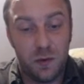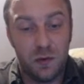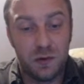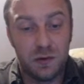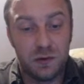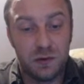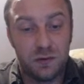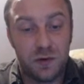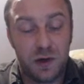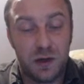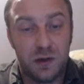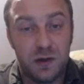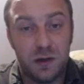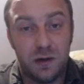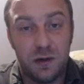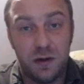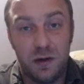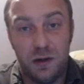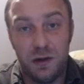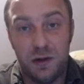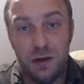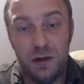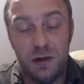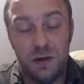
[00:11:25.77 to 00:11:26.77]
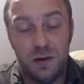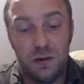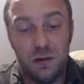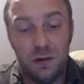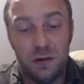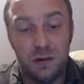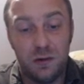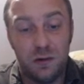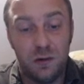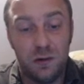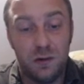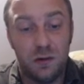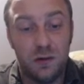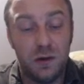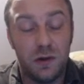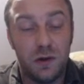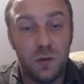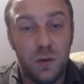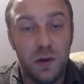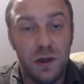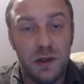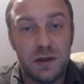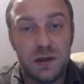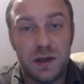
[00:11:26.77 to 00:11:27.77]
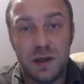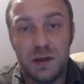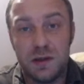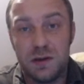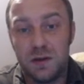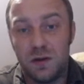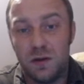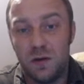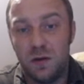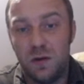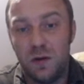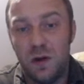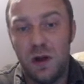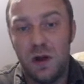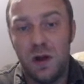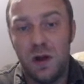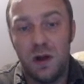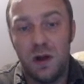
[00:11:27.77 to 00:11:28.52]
pawn structure in on on the queen side so